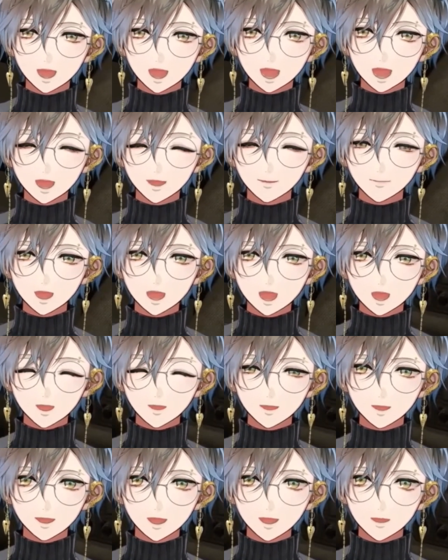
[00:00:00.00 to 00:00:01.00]
I don't know, Disney
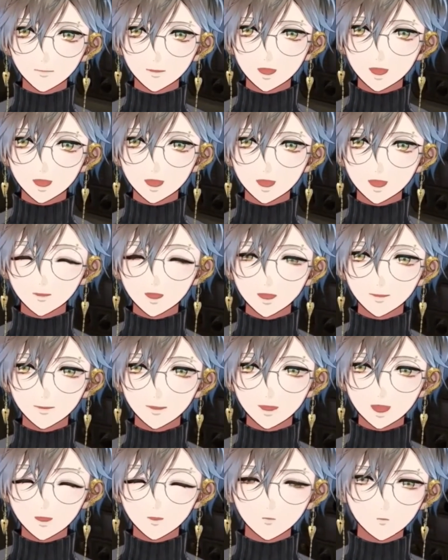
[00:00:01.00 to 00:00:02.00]
Plus or Netflix or
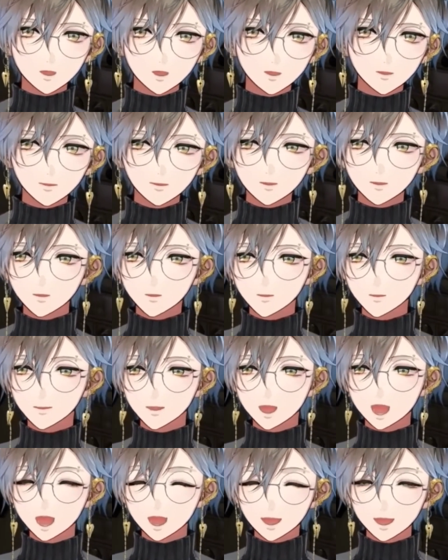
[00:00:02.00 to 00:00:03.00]
YouTube,
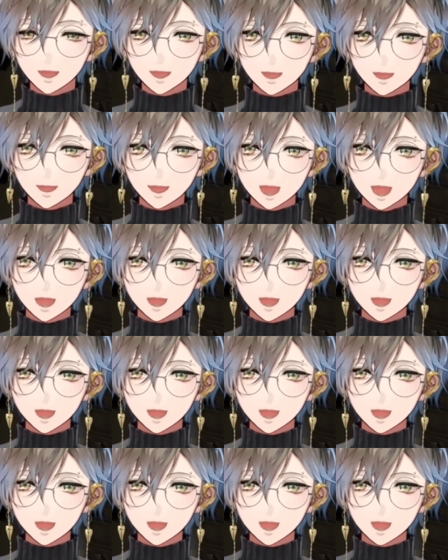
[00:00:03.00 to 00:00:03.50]
anything like that.